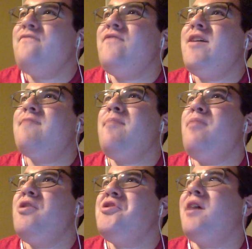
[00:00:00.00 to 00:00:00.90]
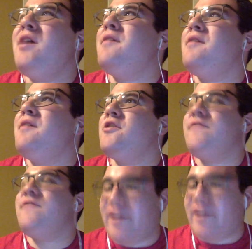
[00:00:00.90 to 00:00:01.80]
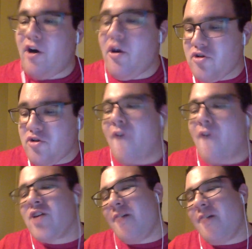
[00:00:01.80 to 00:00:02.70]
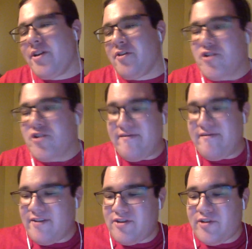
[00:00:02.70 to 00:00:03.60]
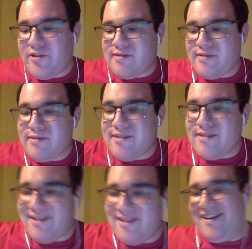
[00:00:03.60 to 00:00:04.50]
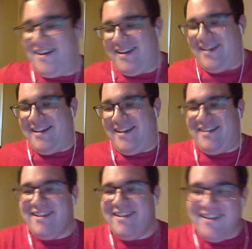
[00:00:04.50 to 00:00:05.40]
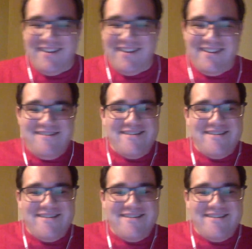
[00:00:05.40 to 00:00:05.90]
They might push it as like a good thing. Like, oh, you're overcoming your nerves that don't exist. Okay.